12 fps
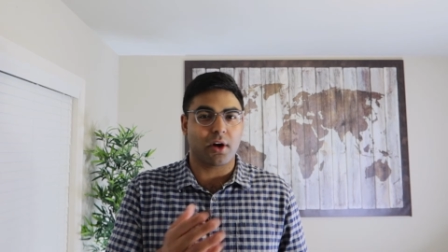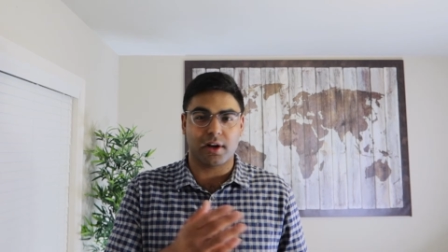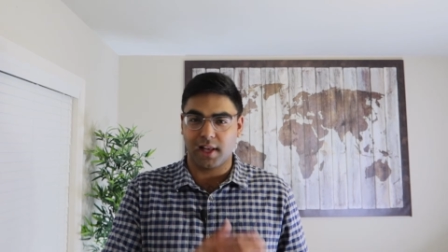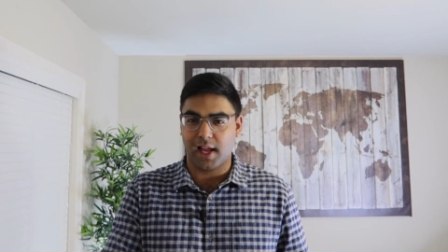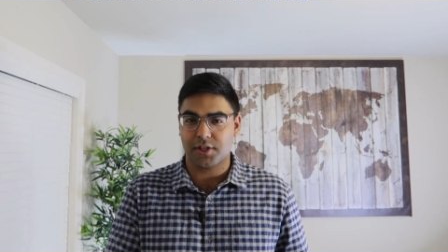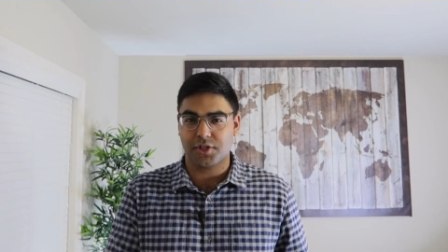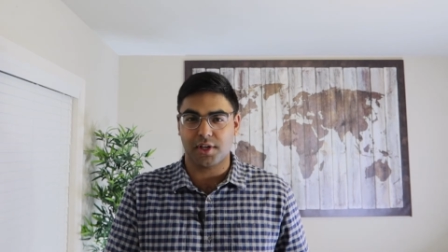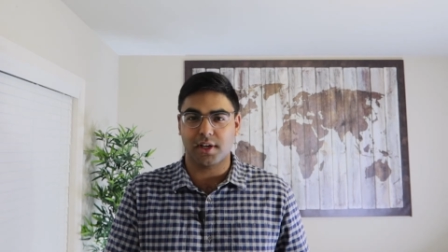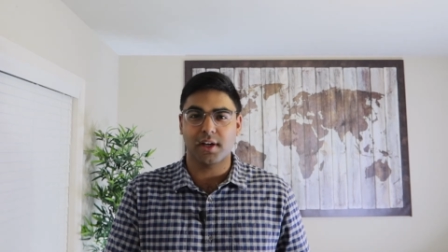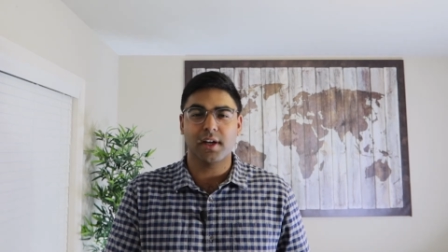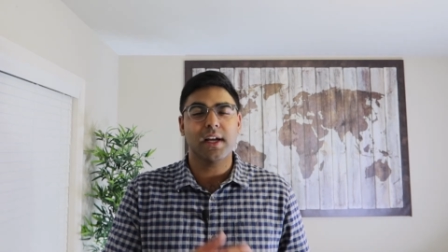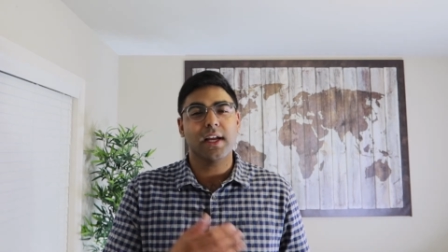Card last
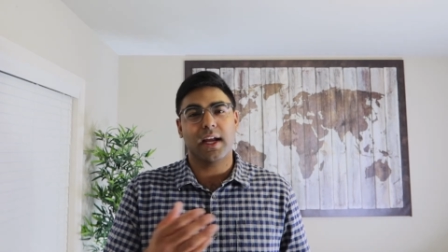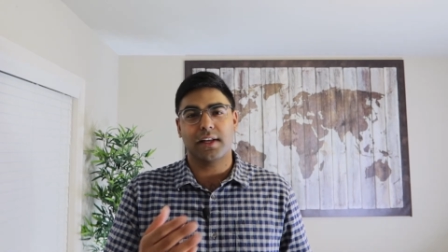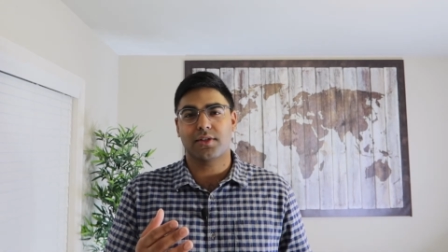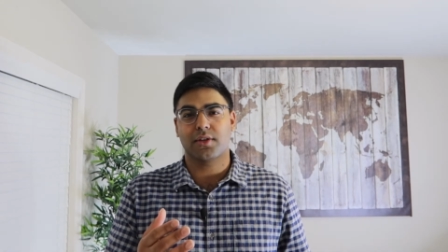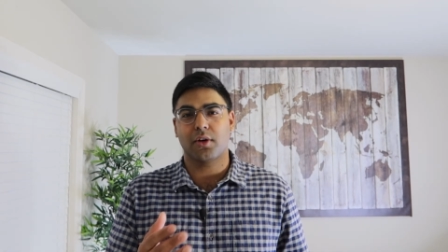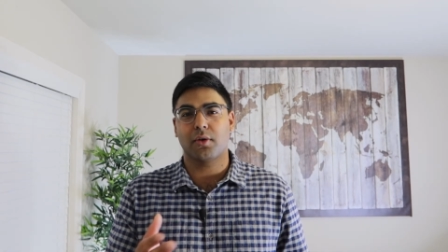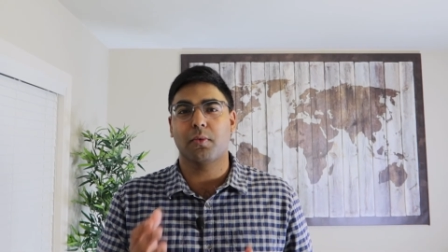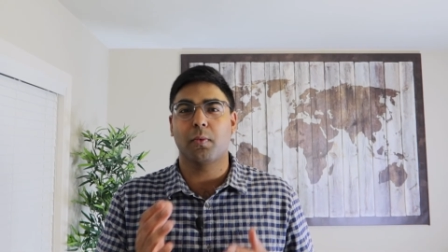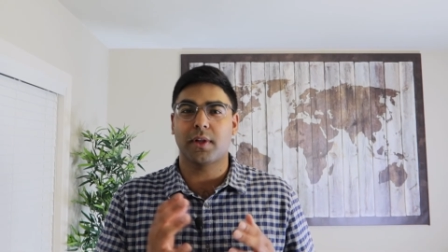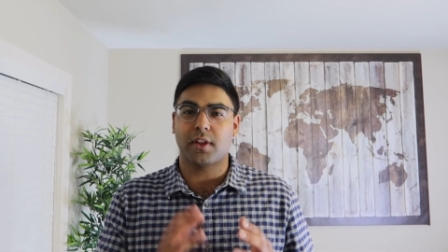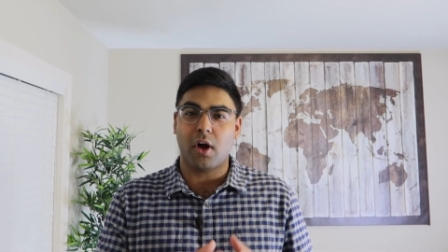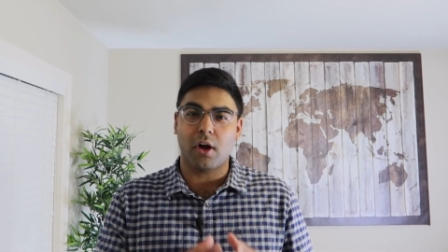year. And so
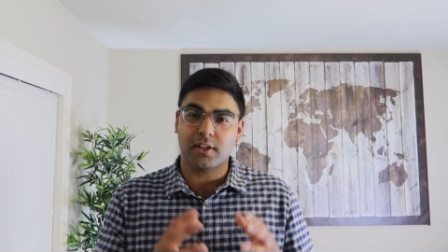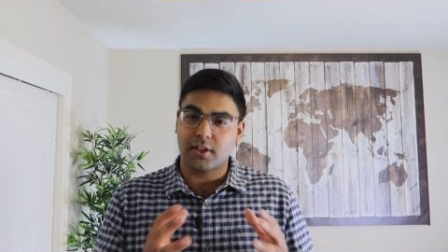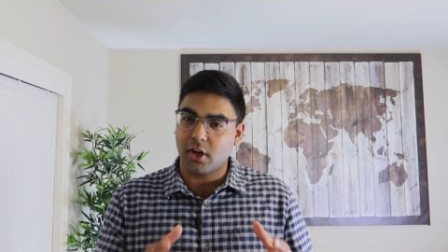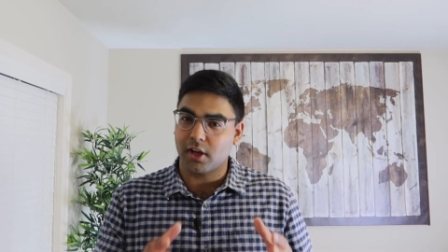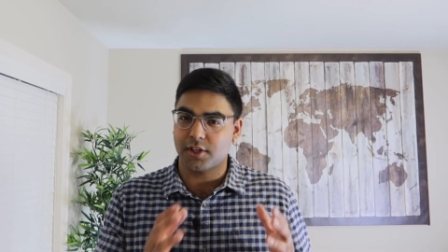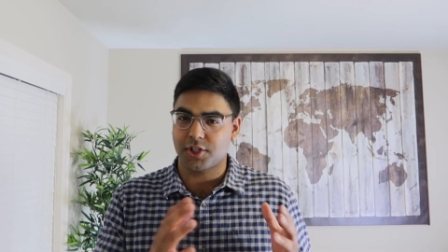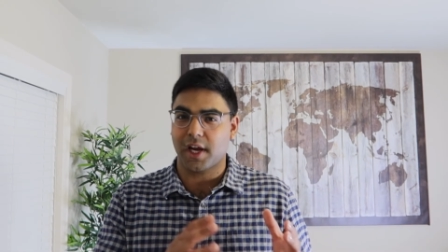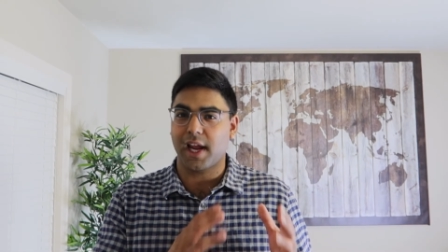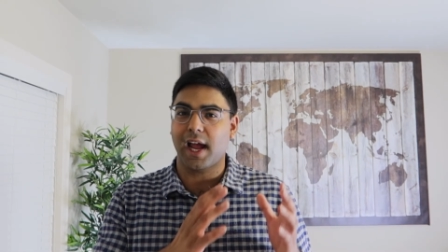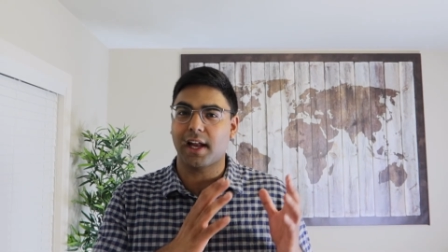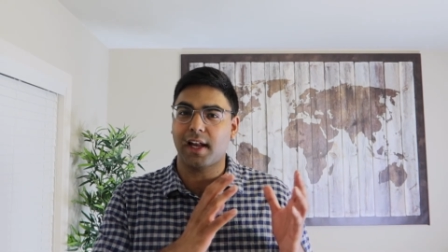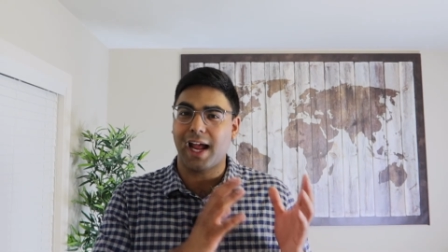with all the knowledge I
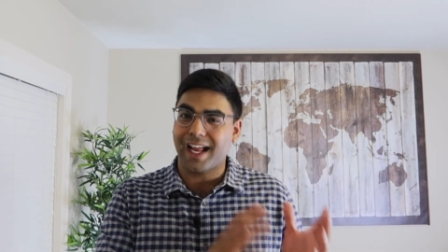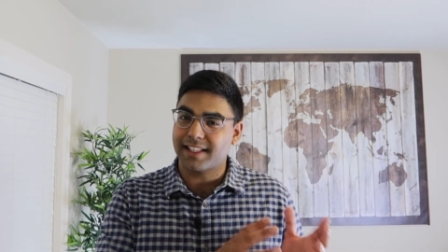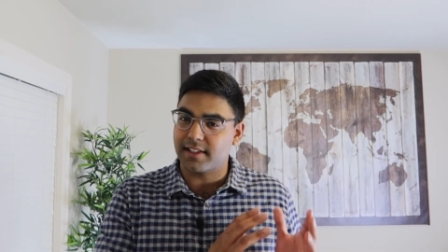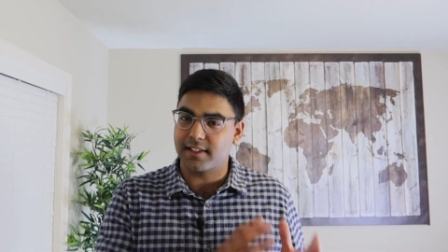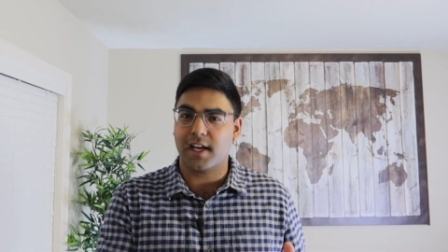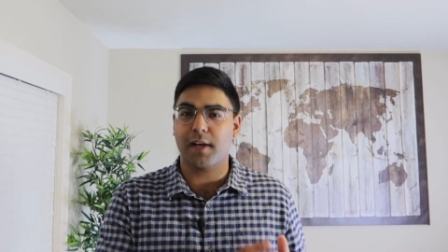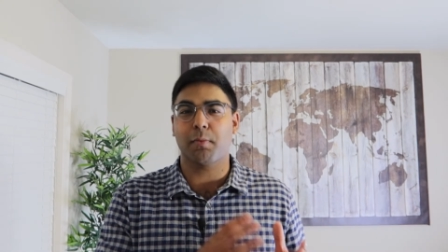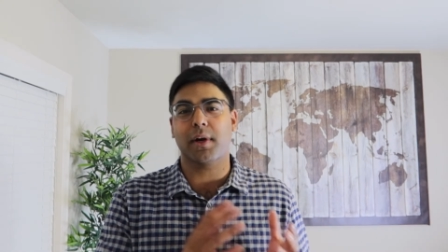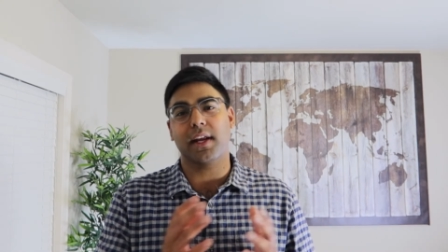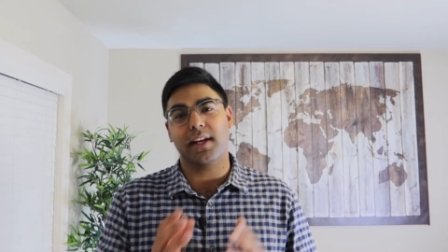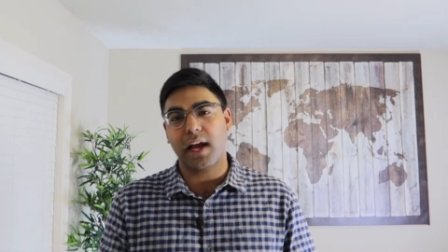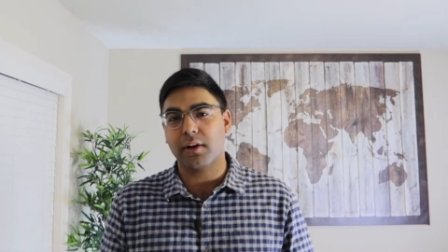had at the time when
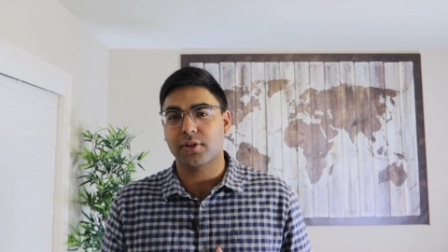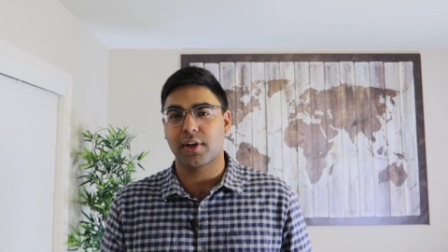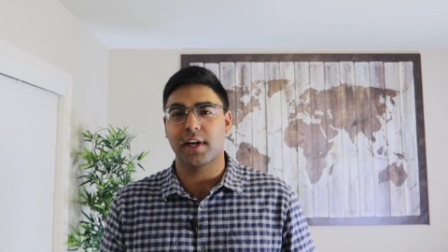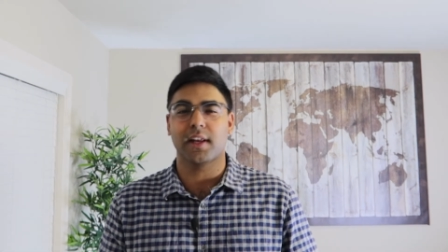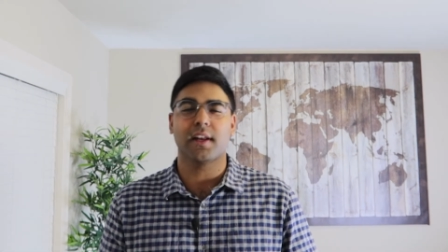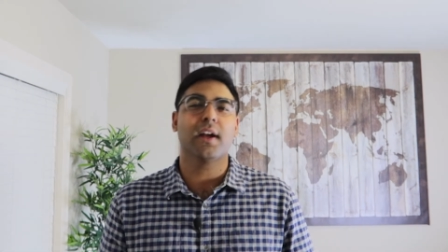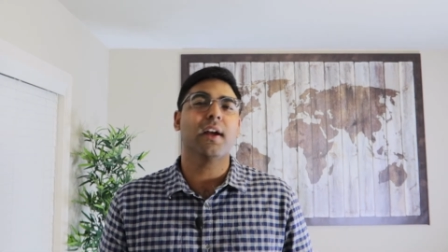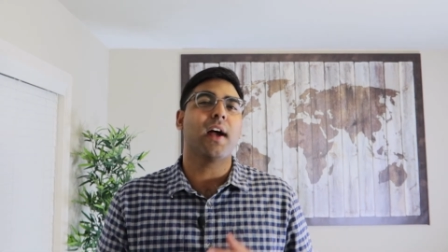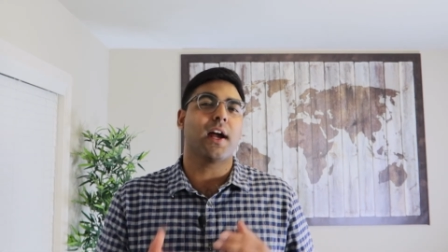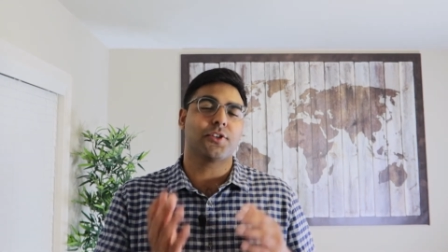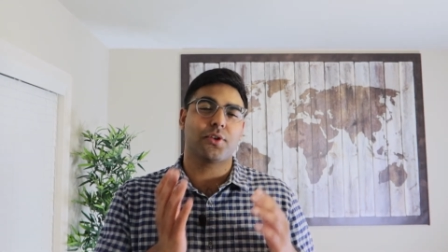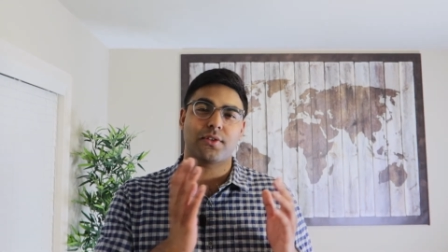I downgraded,
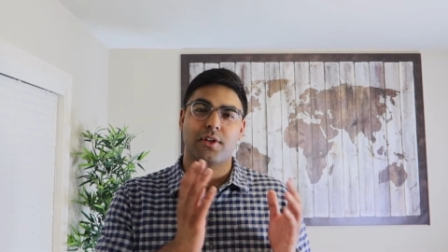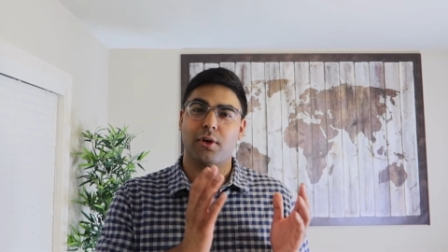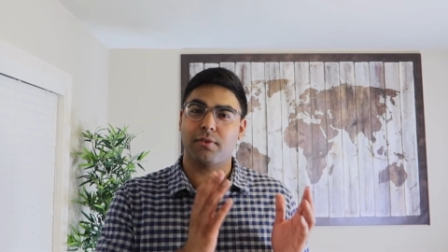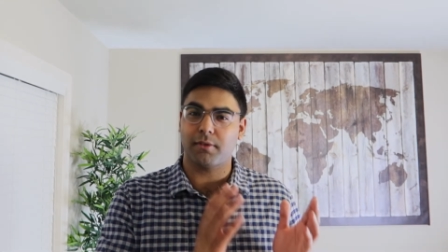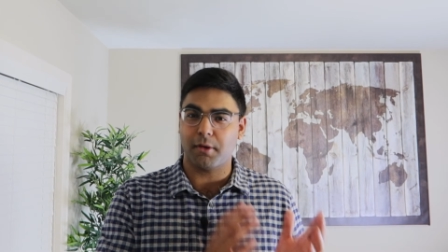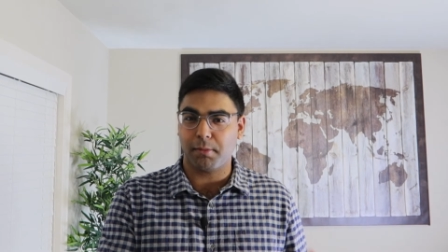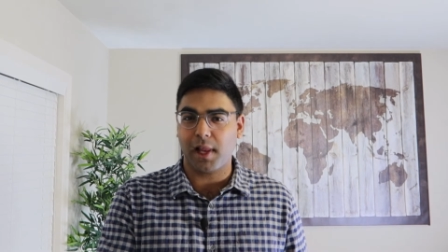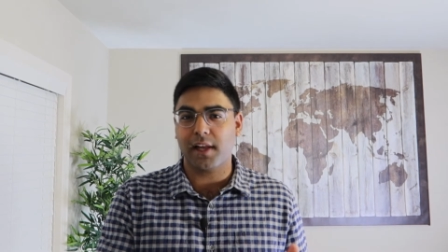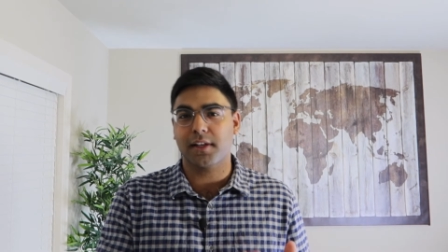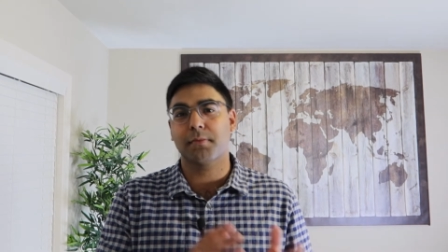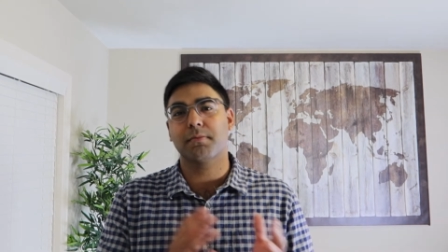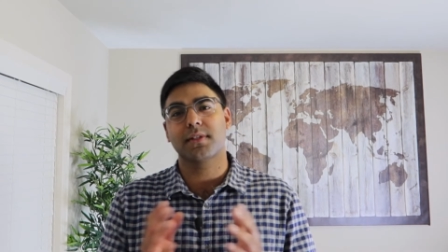I chose to go from the
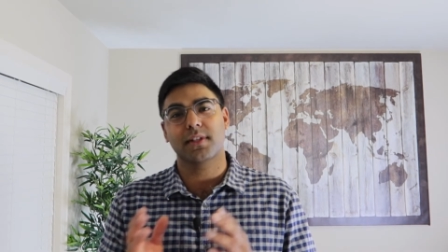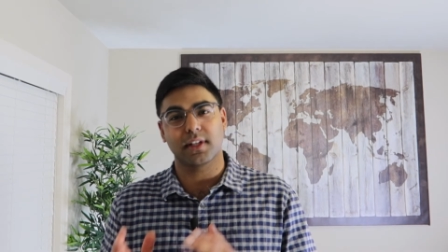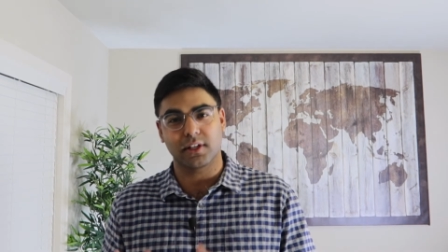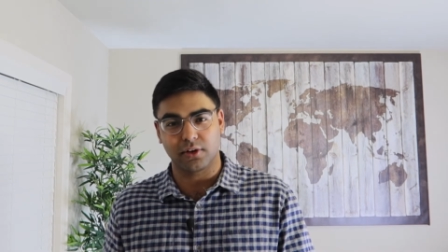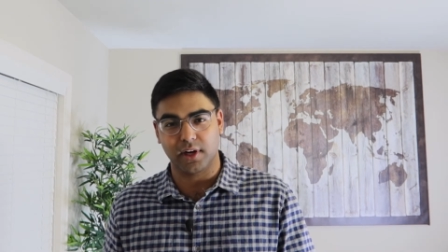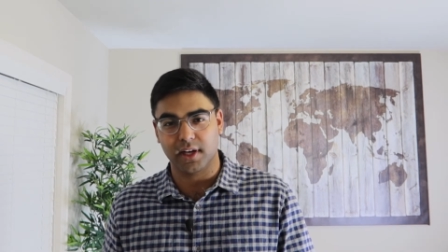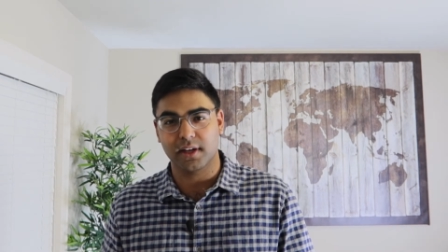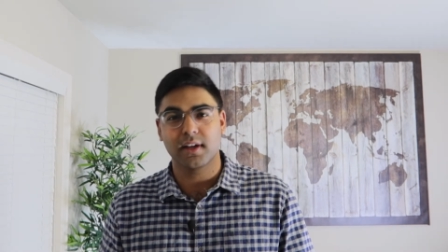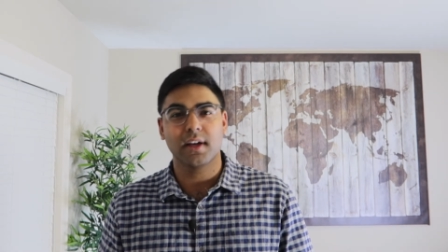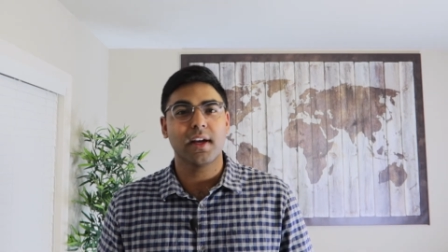Platinum to the Green,